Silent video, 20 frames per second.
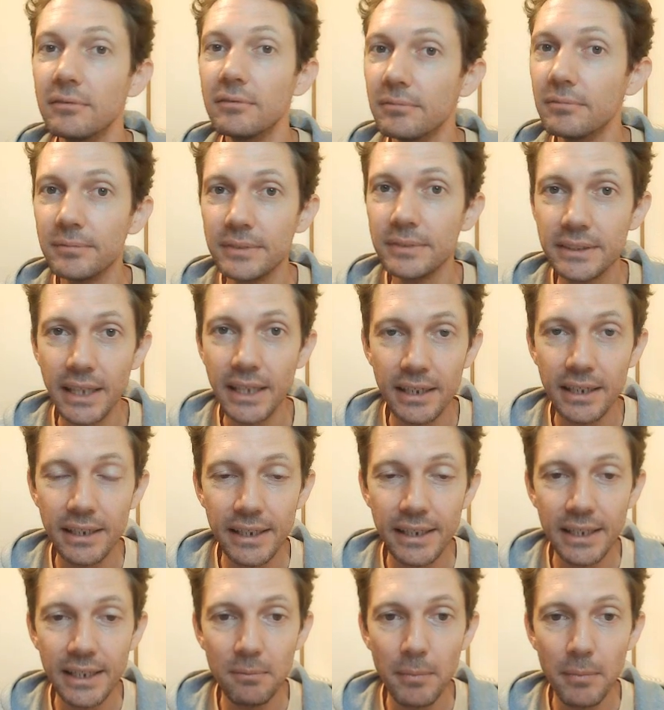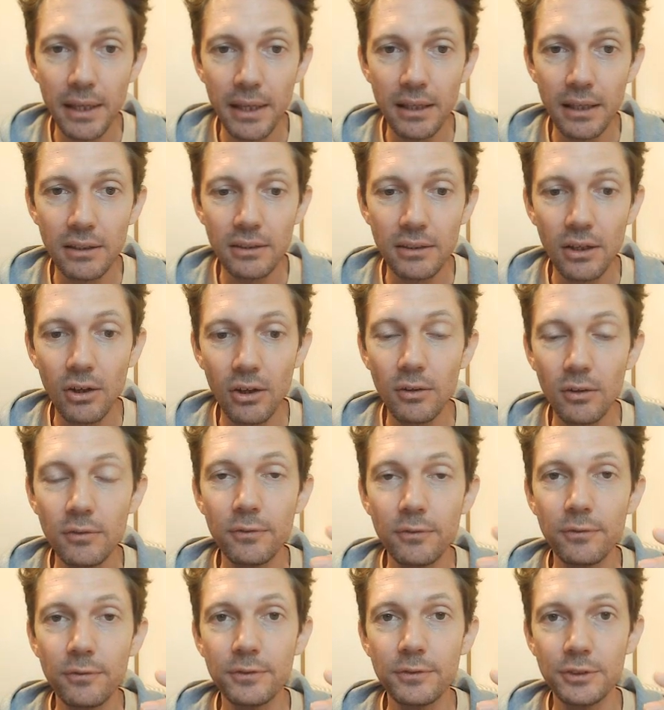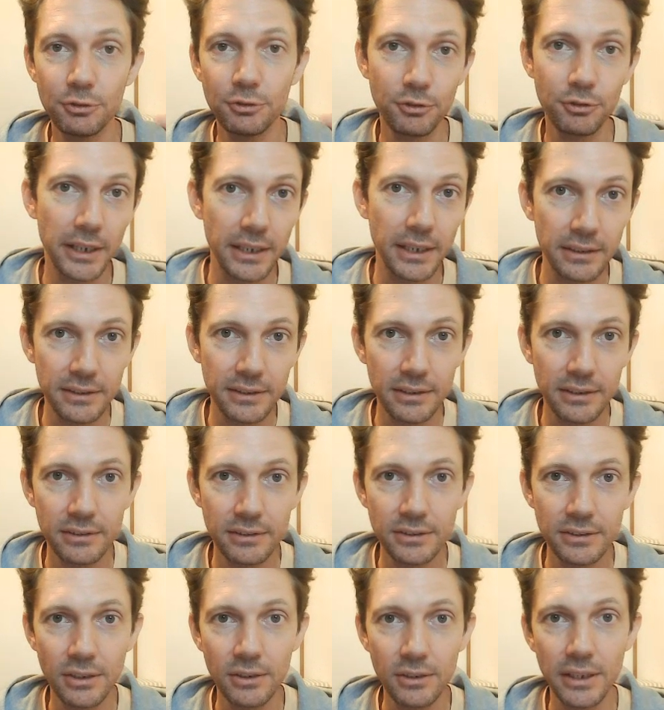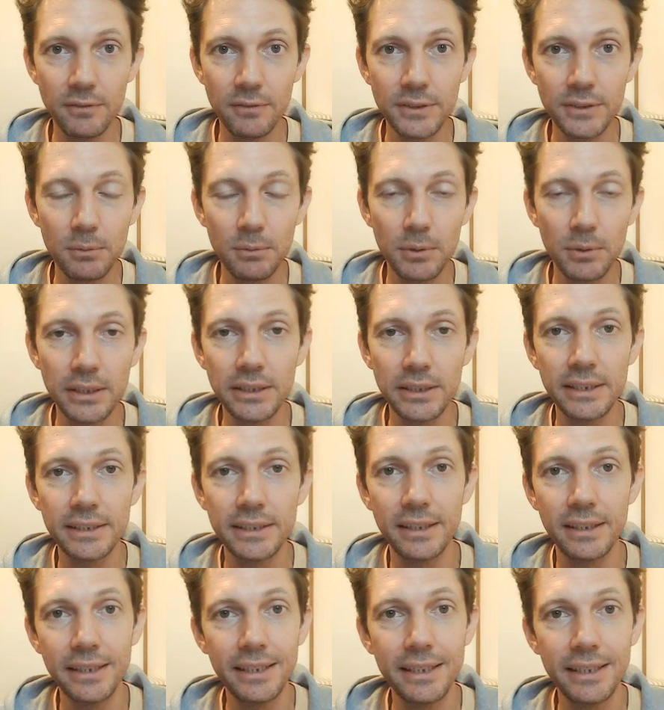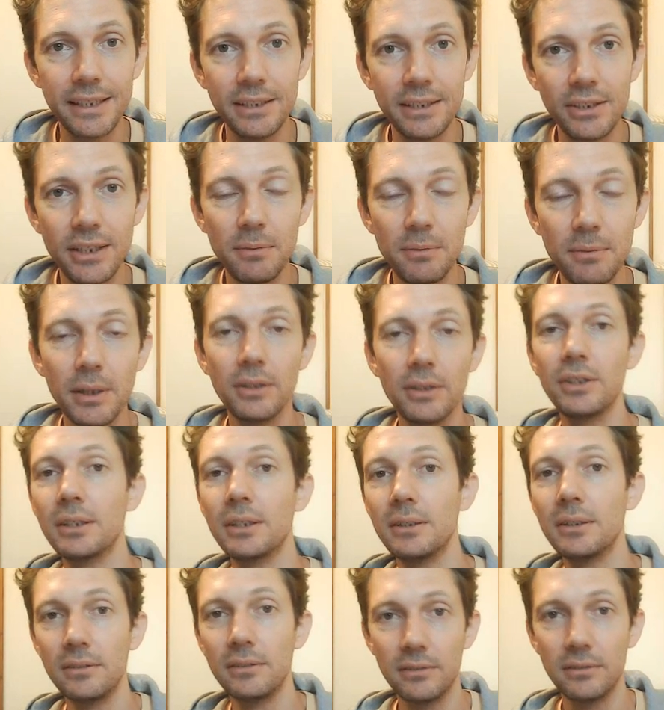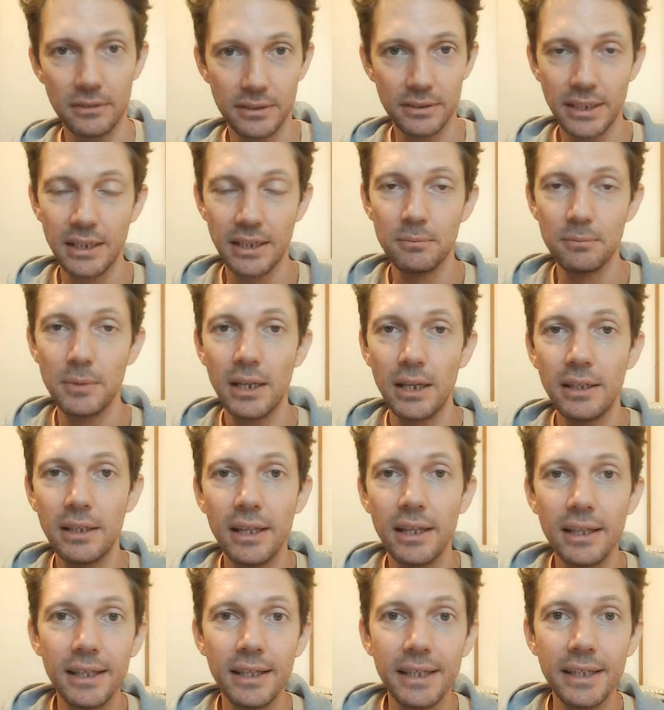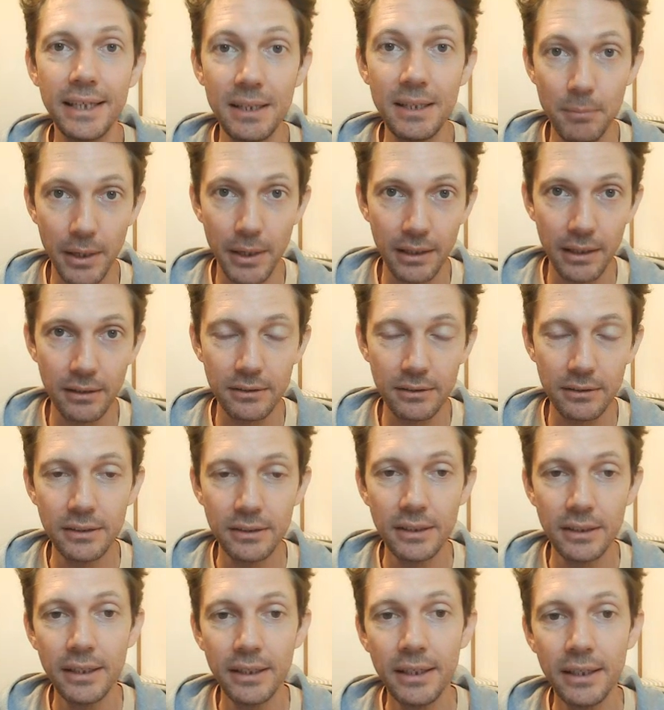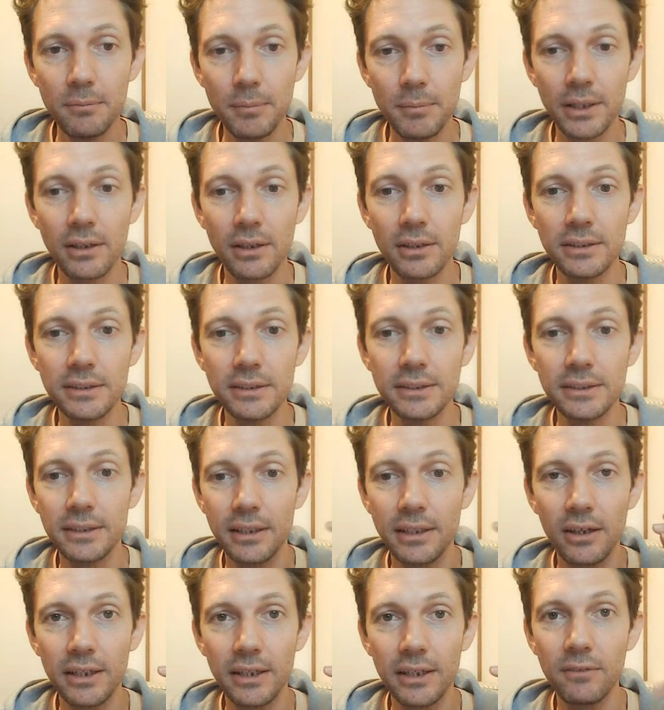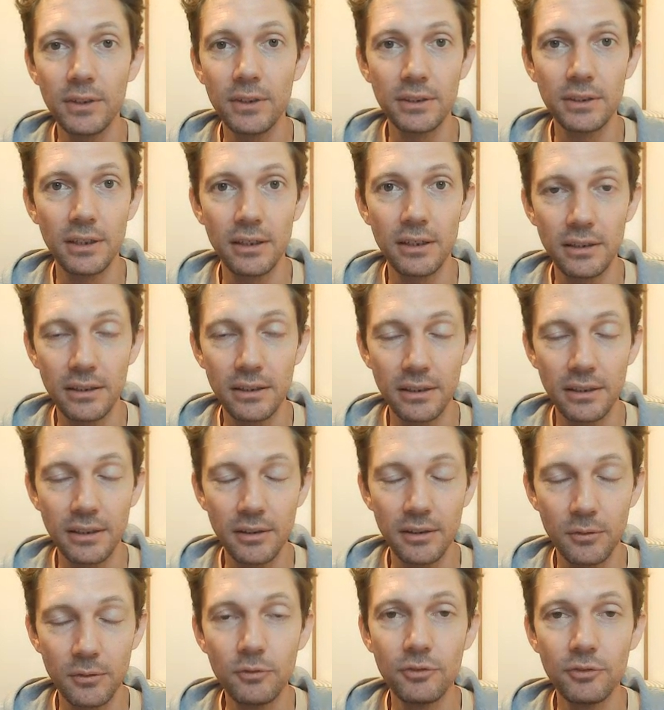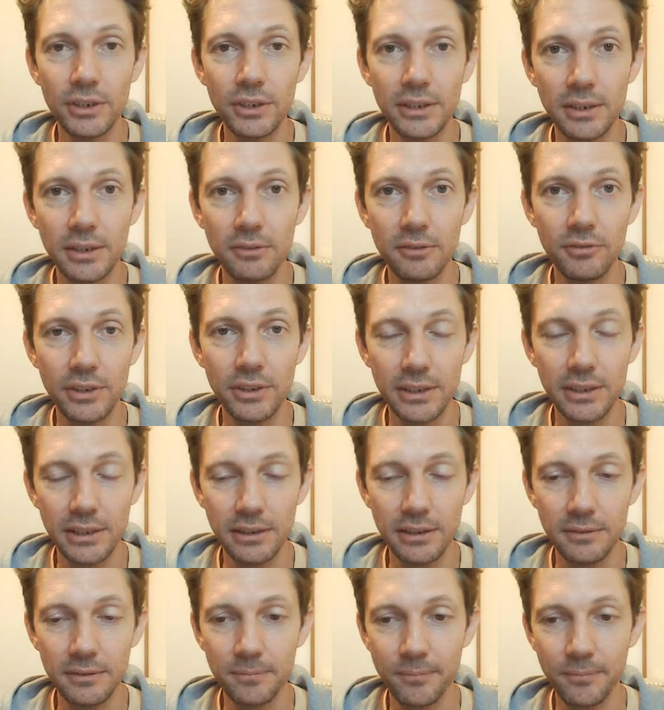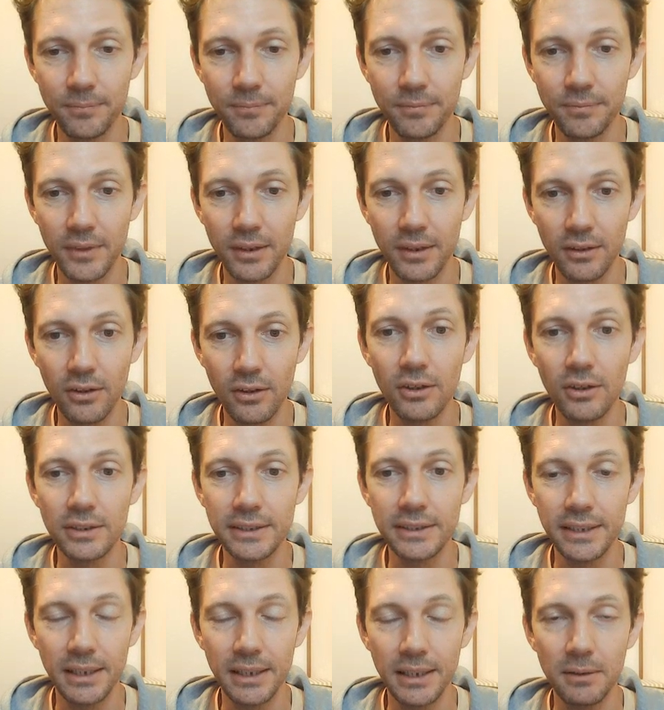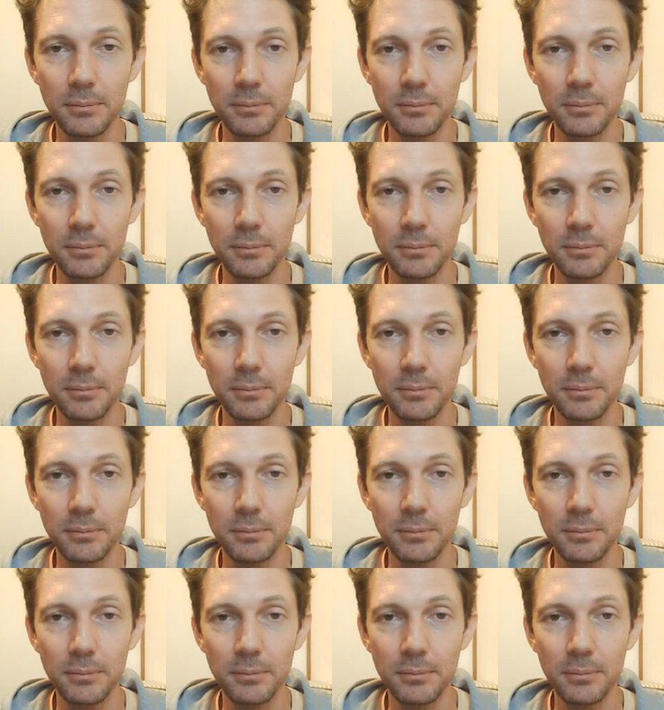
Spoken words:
send an email off triggers, so if someone clicks a link in your email, you can send them another email. Because I'll give you a really hot tip.